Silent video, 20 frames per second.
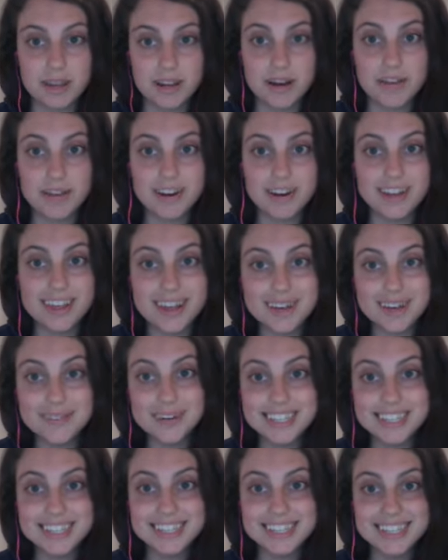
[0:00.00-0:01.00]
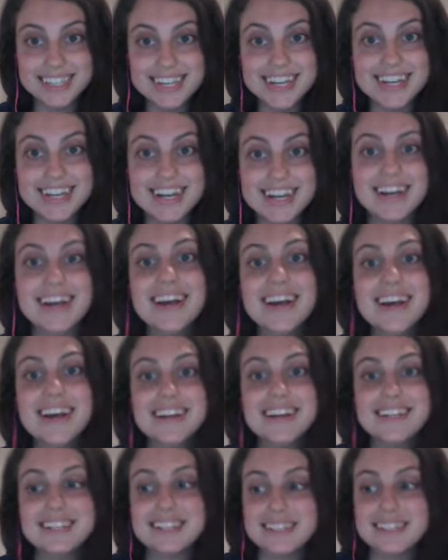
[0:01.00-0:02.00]
other than what she's eating.
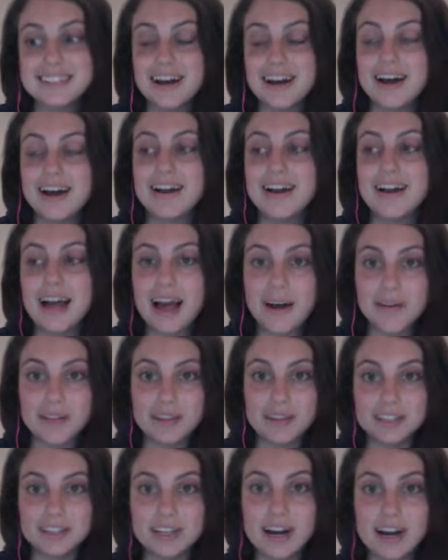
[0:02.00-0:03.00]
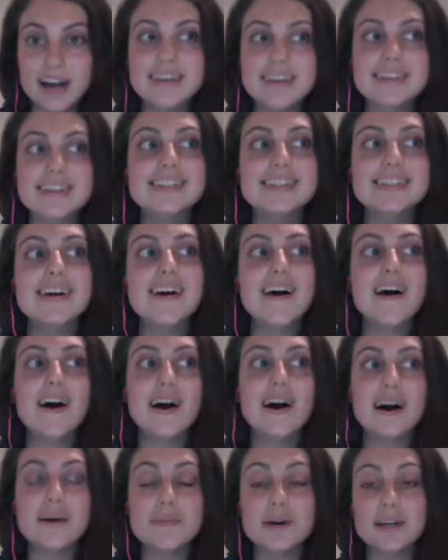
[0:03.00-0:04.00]
She is not a healthy child.
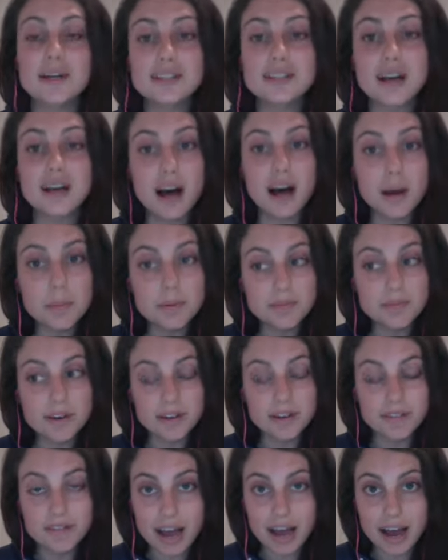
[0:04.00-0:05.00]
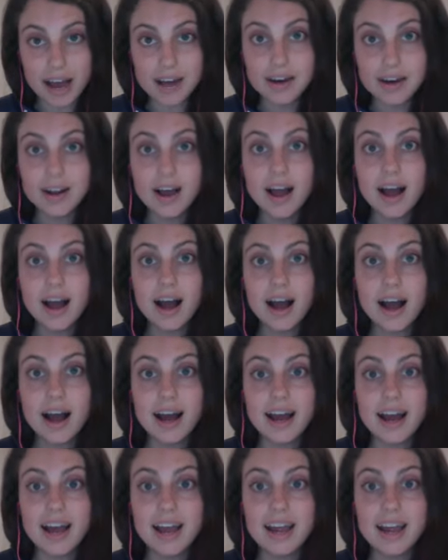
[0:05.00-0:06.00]
Um, on top of all of that,
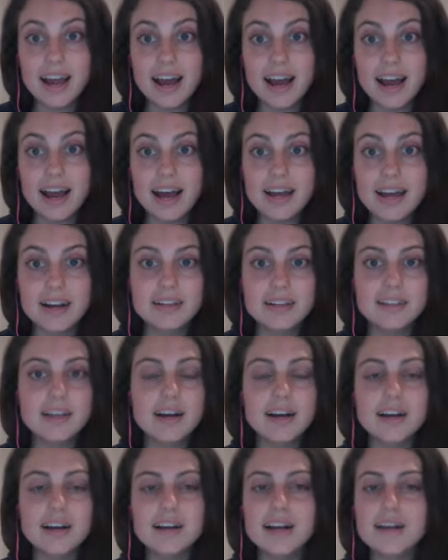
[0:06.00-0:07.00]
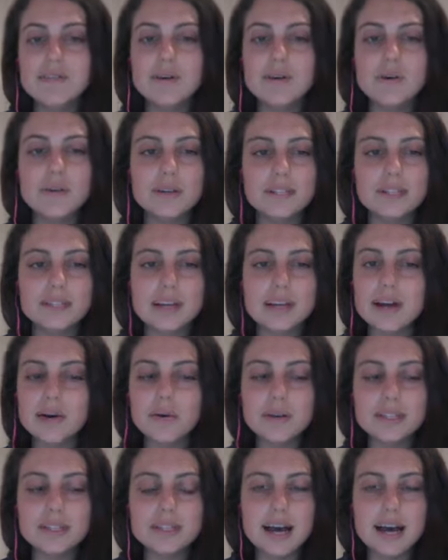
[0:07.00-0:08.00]
I had a ton, I've always, I
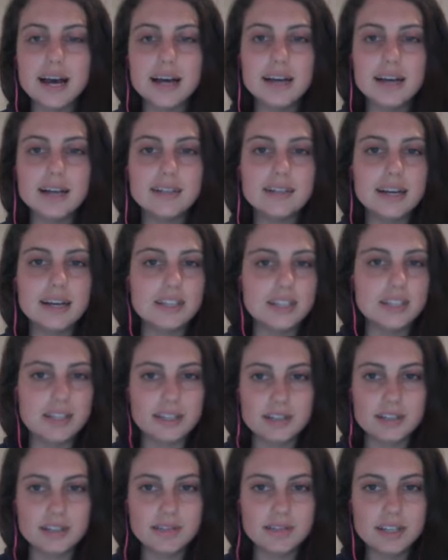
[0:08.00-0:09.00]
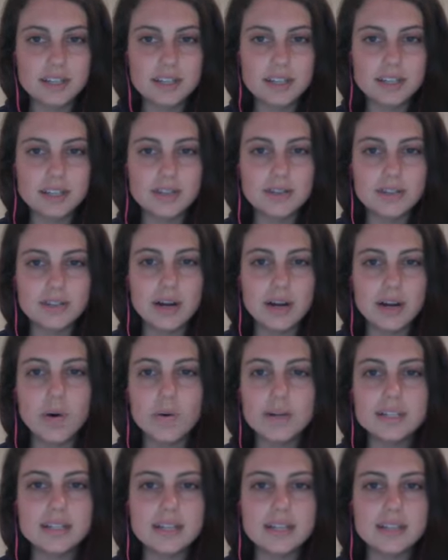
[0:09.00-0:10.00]
always had digestive issues. I
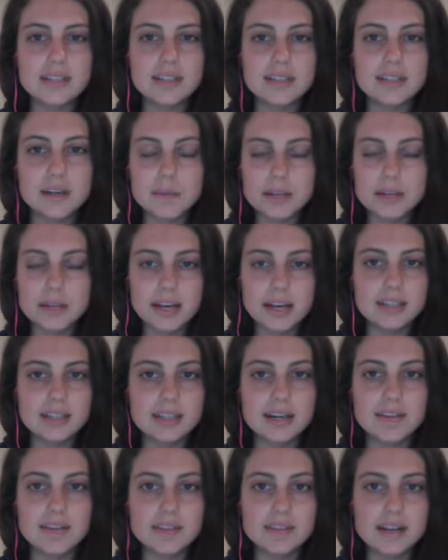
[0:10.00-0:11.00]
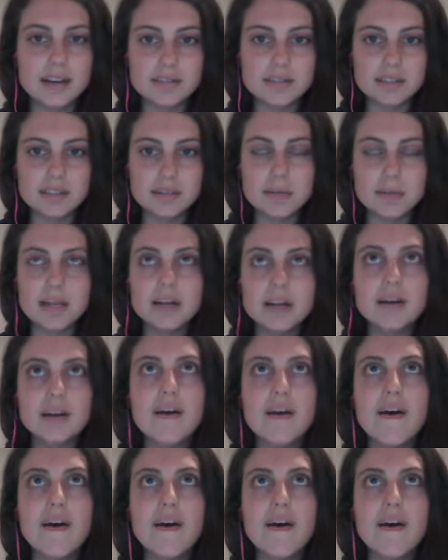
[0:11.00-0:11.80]
always had stomach aches after every meal,